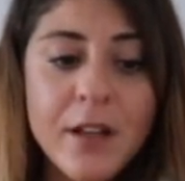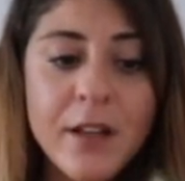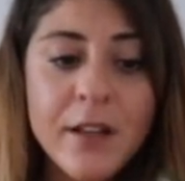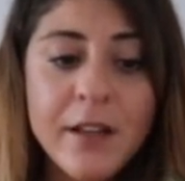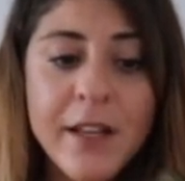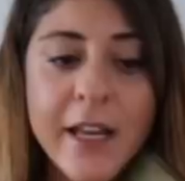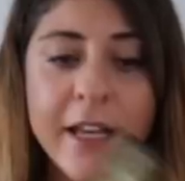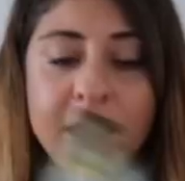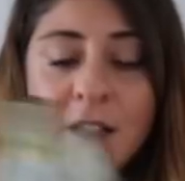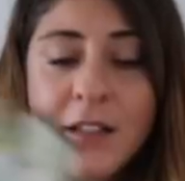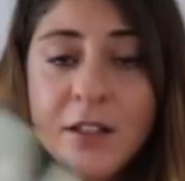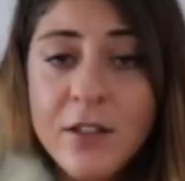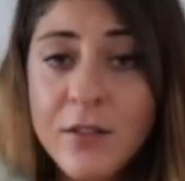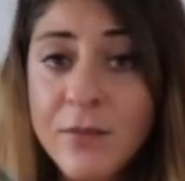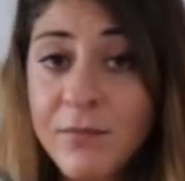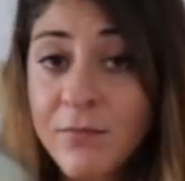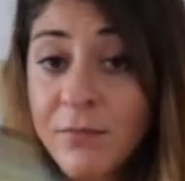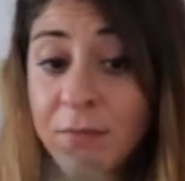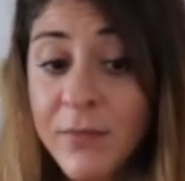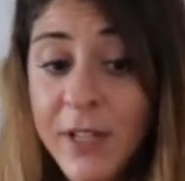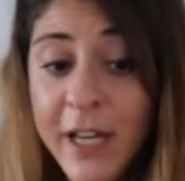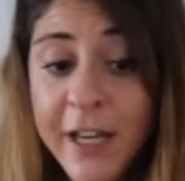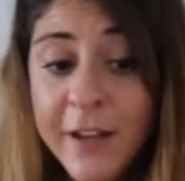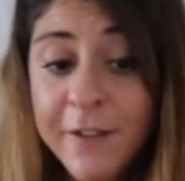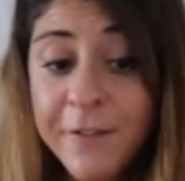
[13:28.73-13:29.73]
Knife,
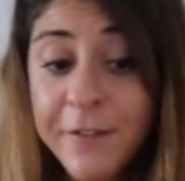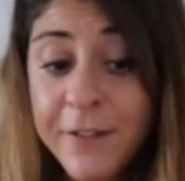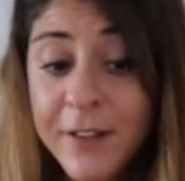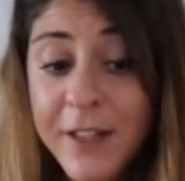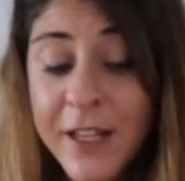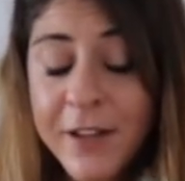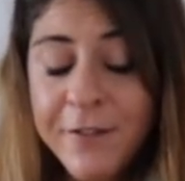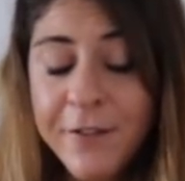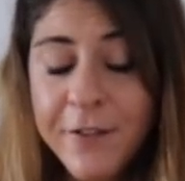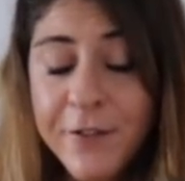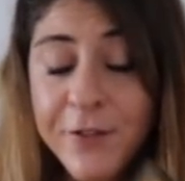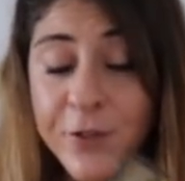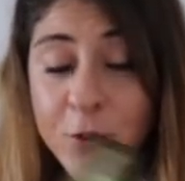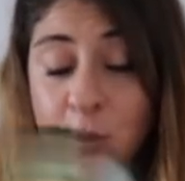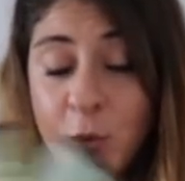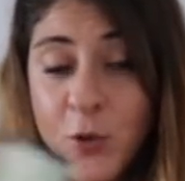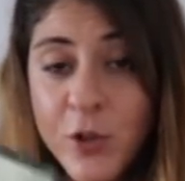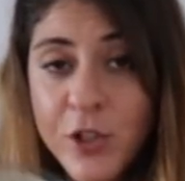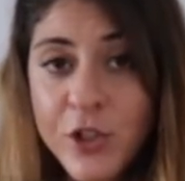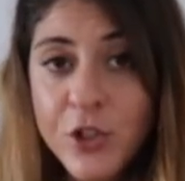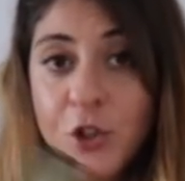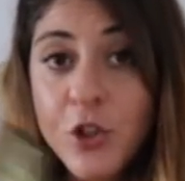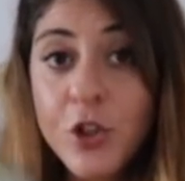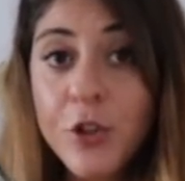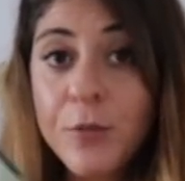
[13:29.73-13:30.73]
knife, knife of
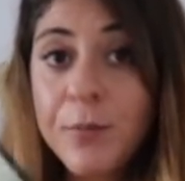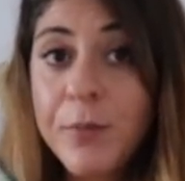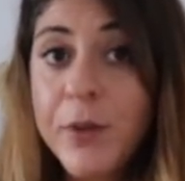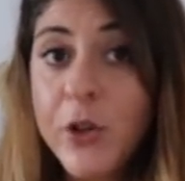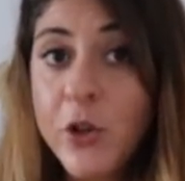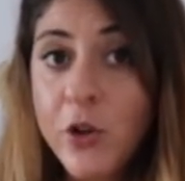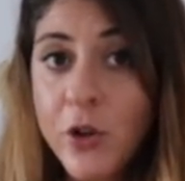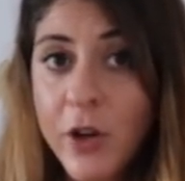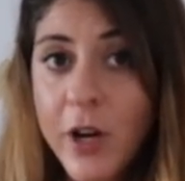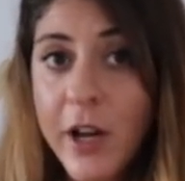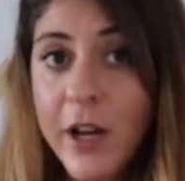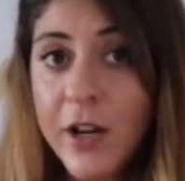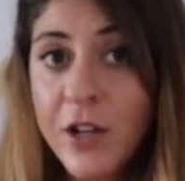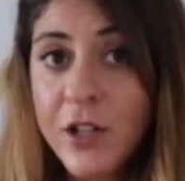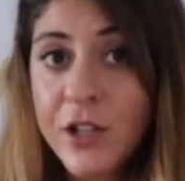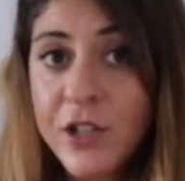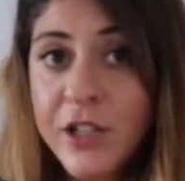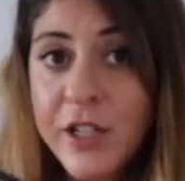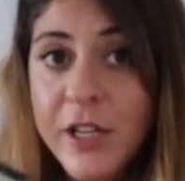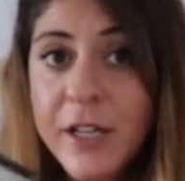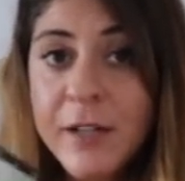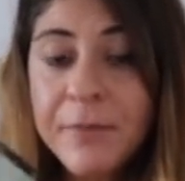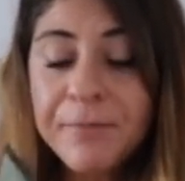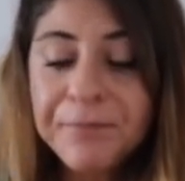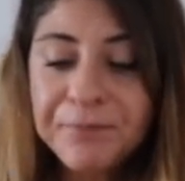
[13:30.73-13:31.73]
swords could be your
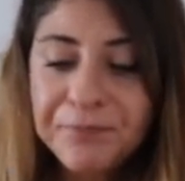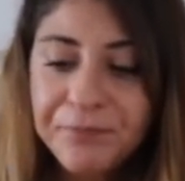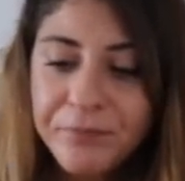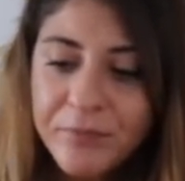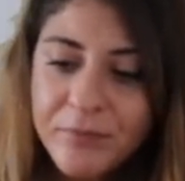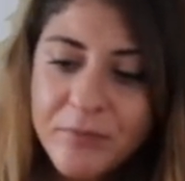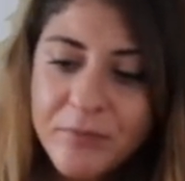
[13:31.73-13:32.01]
energy